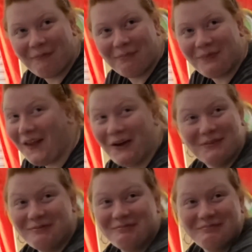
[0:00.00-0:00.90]
No.
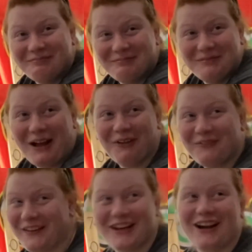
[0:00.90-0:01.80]
I'll
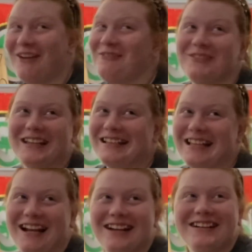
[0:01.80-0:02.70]
figure it out when we get
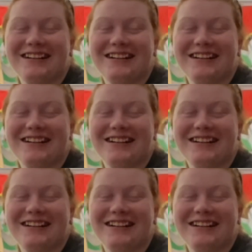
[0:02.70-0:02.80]
there.